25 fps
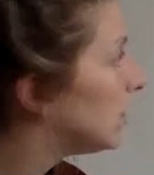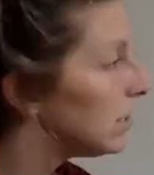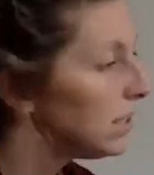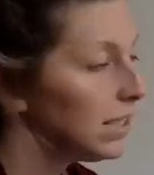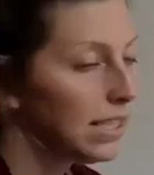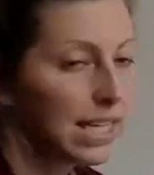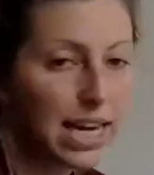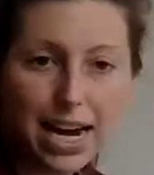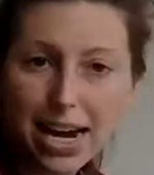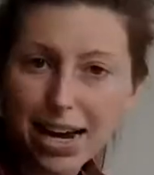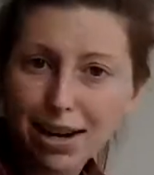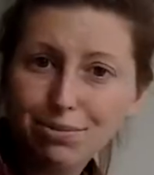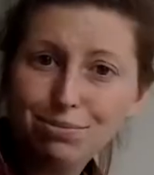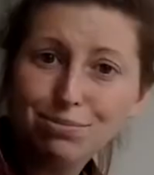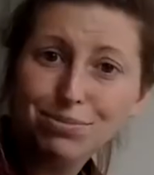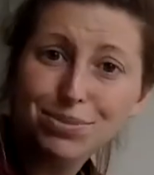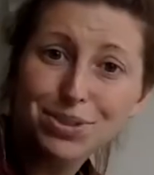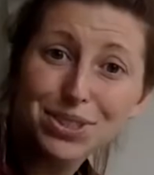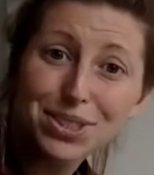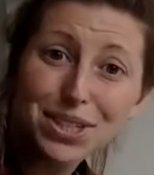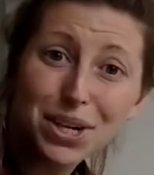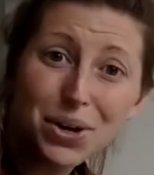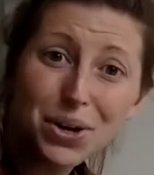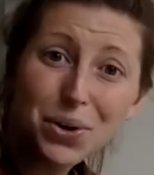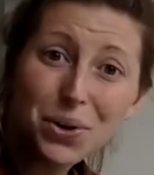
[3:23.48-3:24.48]
Yeah,
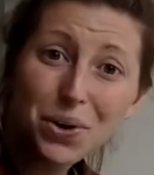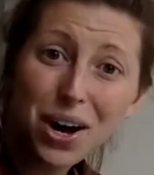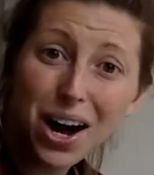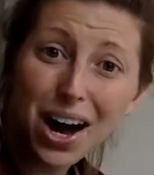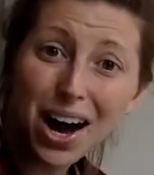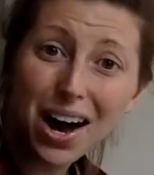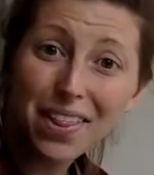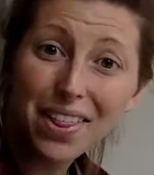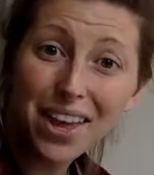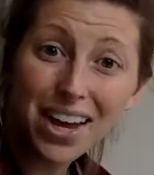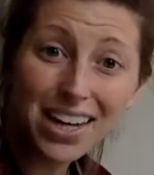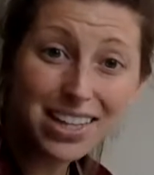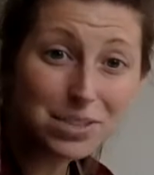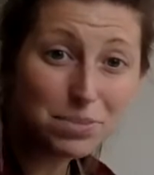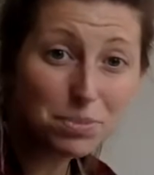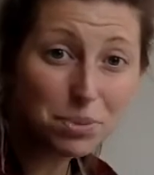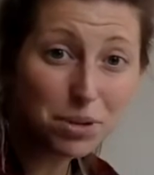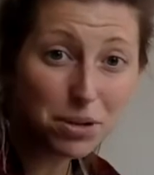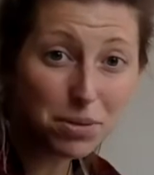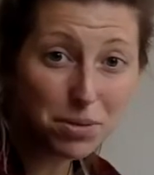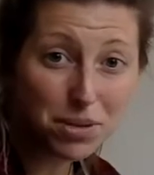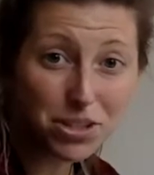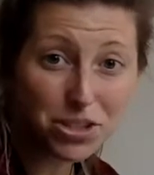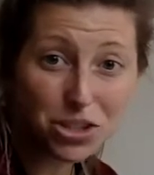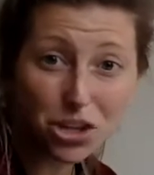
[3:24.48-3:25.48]
so that's
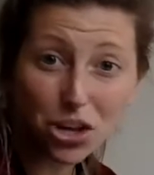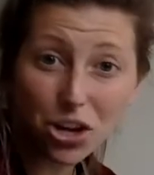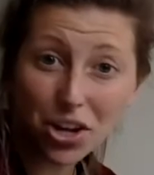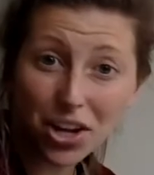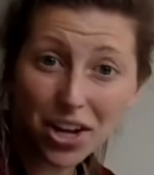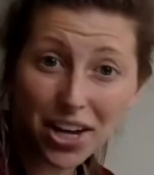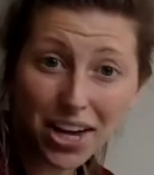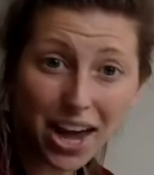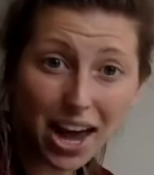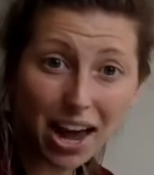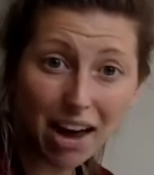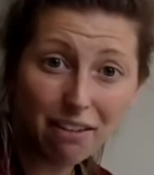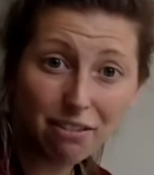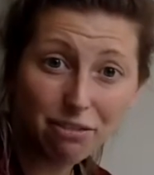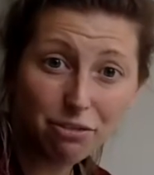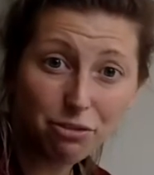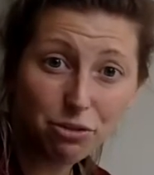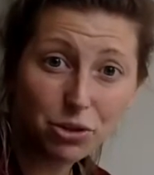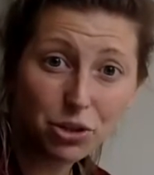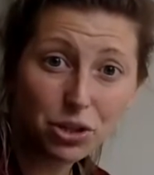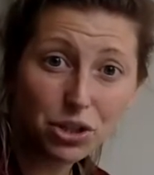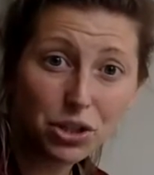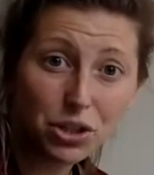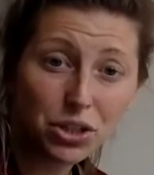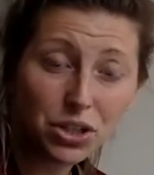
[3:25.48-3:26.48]
pretty much all I have
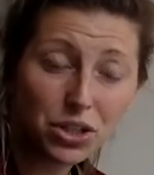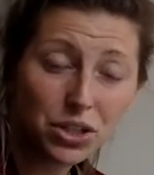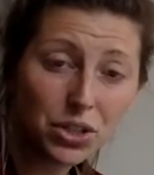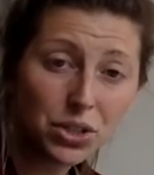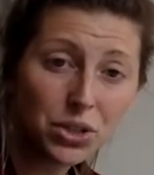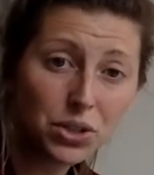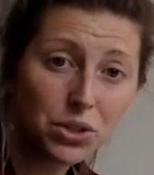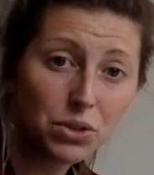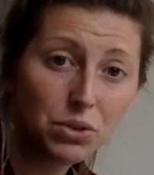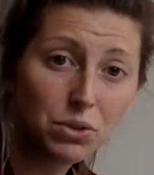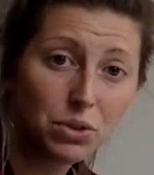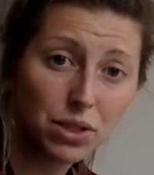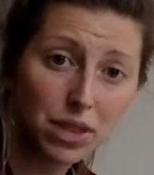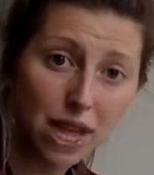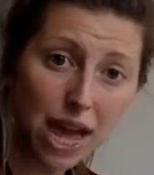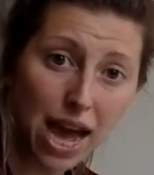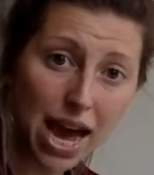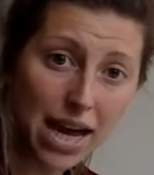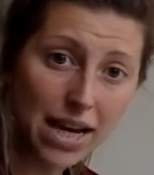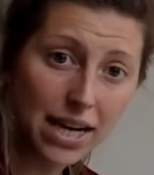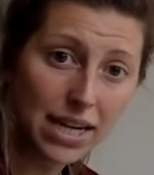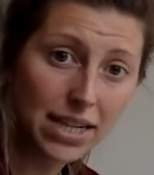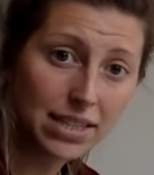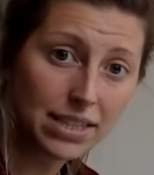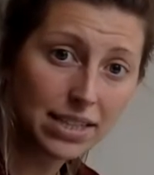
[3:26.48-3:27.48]
for you with
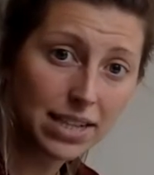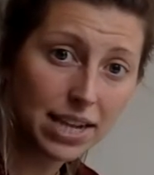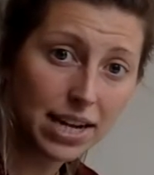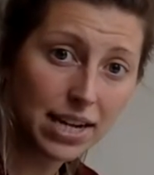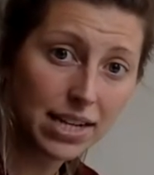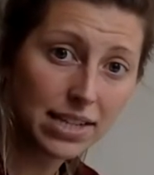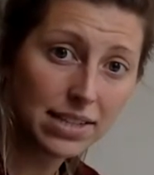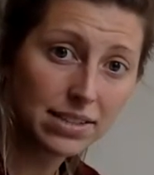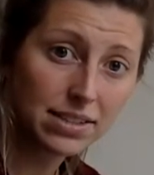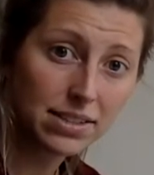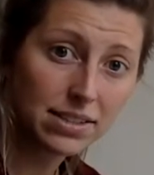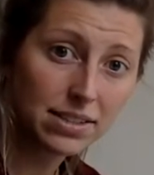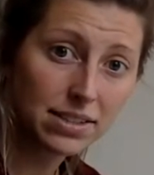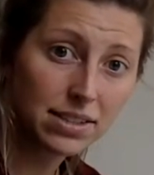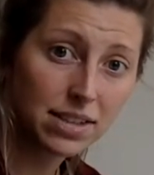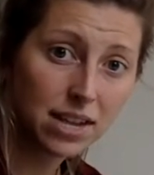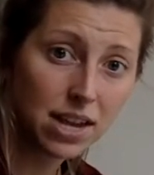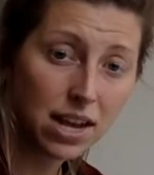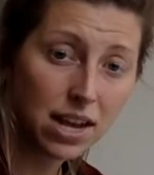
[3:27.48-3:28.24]
adding tens,